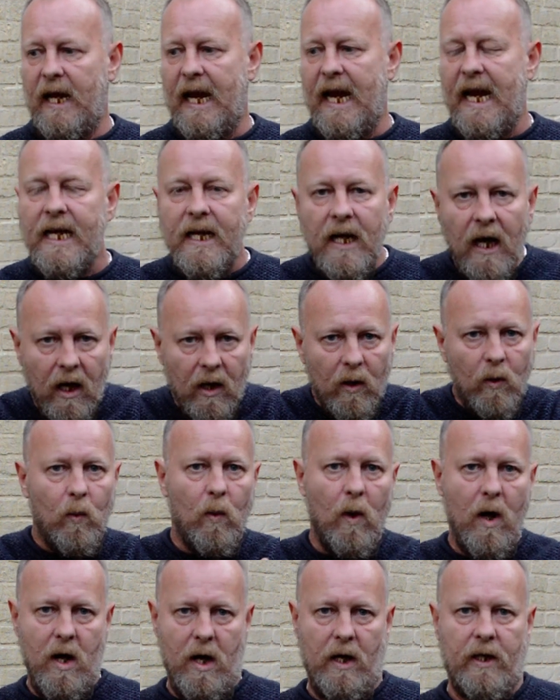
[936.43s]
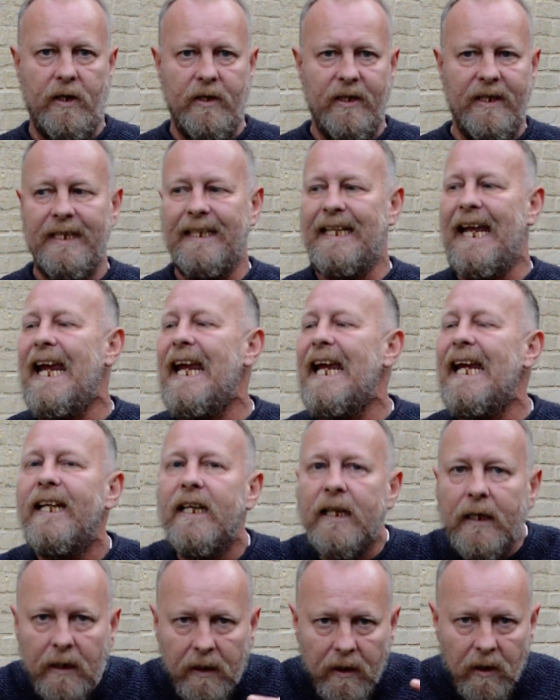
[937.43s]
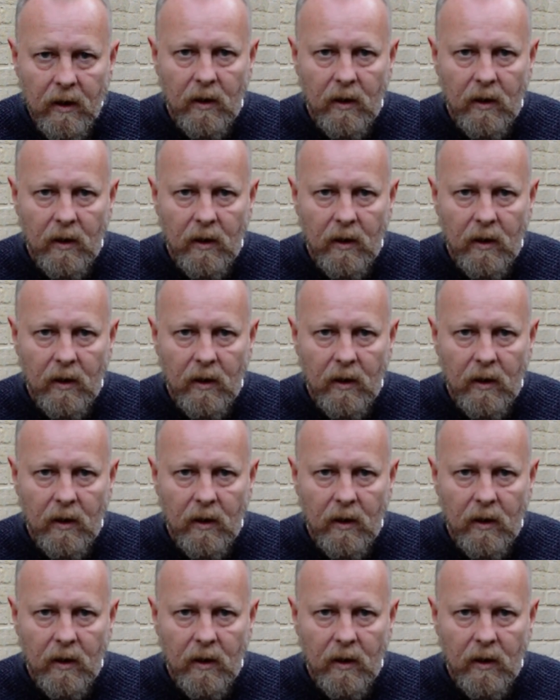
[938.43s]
inner workings, the hidden